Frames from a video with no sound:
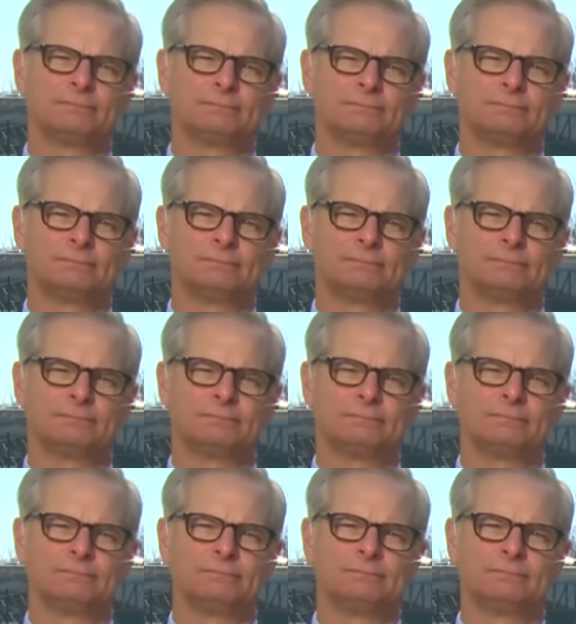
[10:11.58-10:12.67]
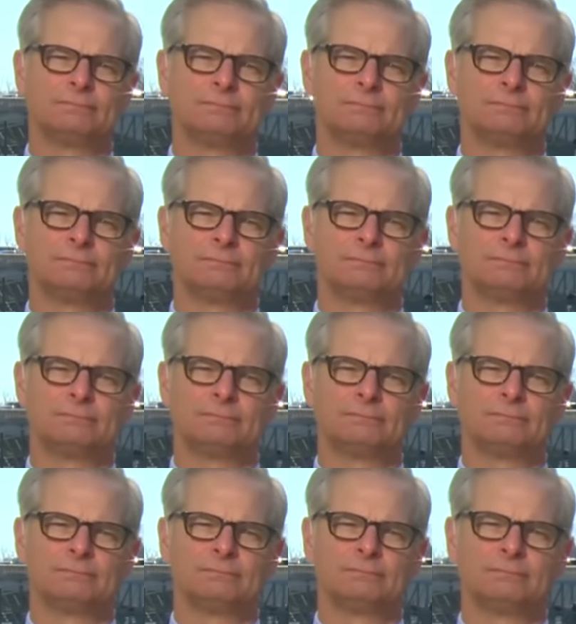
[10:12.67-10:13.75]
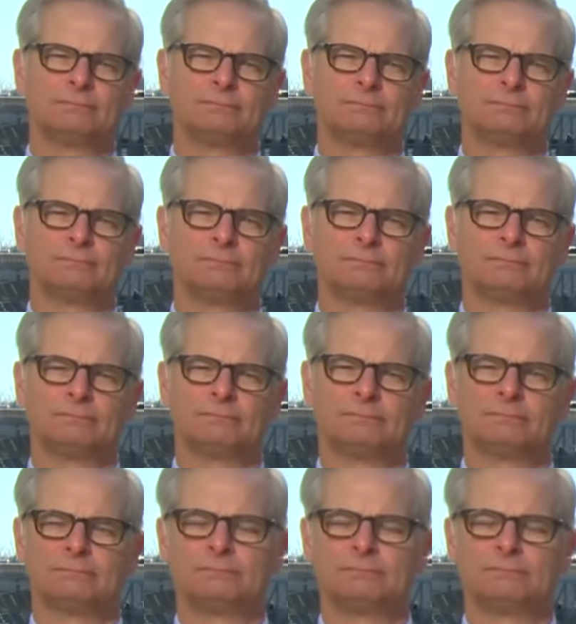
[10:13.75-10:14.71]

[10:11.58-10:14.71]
This person isn't speaking.